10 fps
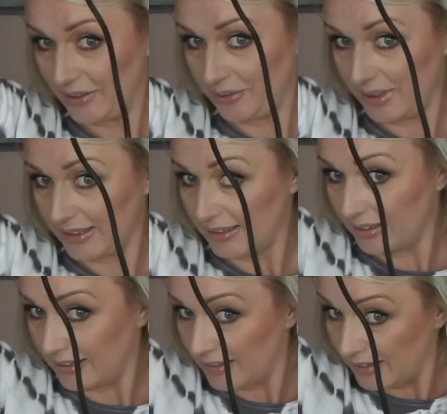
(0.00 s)
when
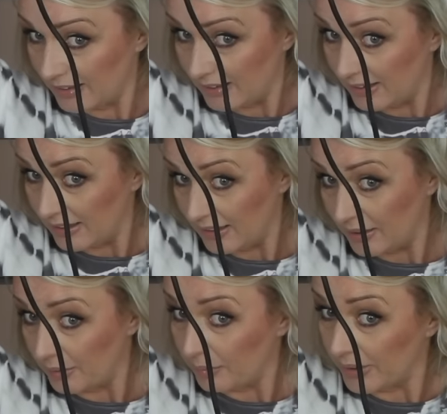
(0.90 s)

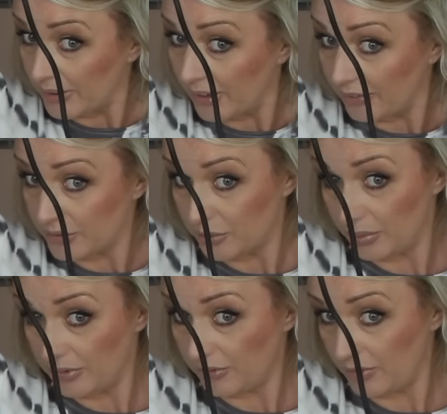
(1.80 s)
you have to
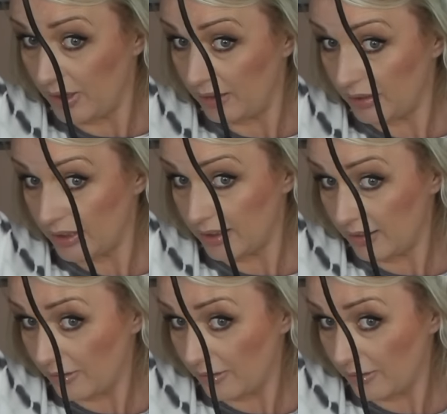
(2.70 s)
be very,